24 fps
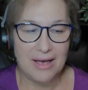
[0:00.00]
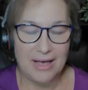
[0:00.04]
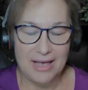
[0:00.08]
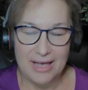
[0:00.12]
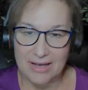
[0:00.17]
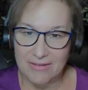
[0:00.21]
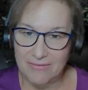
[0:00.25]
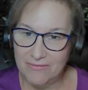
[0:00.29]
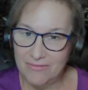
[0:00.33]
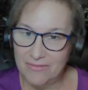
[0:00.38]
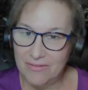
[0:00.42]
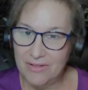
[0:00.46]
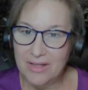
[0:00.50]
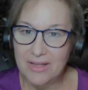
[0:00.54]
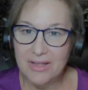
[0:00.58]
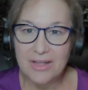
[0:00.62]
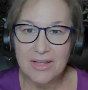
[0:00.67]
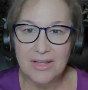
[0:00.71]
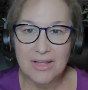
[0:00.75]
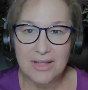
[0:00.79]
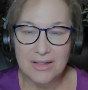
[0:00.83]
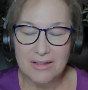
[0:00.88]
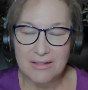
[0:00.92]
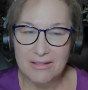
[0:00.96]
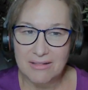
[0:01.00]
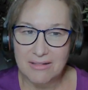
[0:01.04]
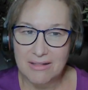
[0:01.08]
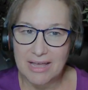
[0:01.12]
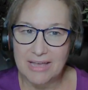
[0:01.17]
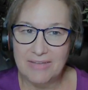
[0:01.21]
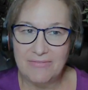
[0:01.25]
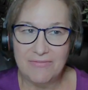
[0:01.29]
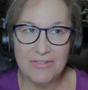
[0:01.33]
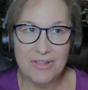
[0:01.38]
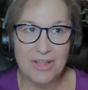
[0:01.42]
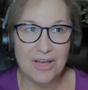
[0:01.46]
I have
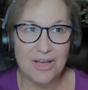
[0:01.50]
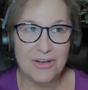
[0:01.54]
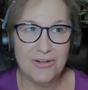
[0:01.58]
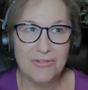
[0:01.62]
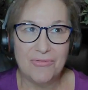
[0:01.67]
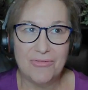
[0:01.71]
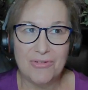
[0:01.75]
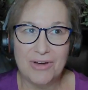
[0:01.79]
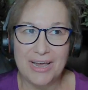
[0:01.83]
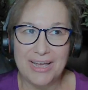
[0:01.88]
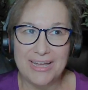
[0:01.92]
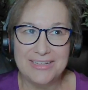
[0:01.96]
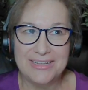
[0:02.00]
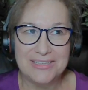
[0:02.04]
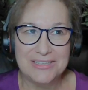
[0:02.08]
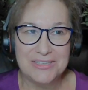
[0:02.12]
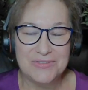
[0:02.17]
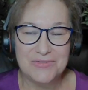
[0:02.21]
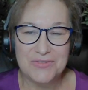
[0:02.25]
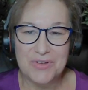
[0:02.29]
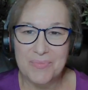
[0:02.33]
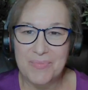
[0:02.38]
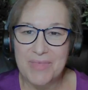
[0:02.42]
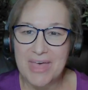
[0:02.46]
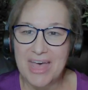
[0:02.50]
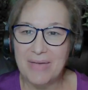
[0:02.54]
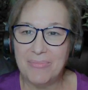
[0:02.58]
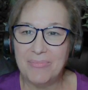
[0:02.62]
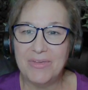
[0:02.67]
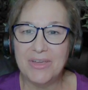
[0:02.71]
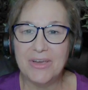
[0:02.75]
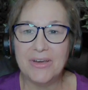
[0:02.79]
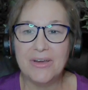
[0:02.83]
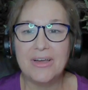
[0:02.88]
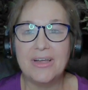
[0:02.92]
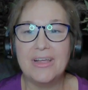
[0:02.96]
lifelong friends from
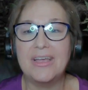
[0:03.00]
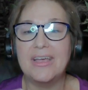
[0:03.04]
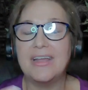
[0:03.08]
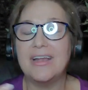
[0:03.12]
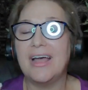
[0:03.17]
that period.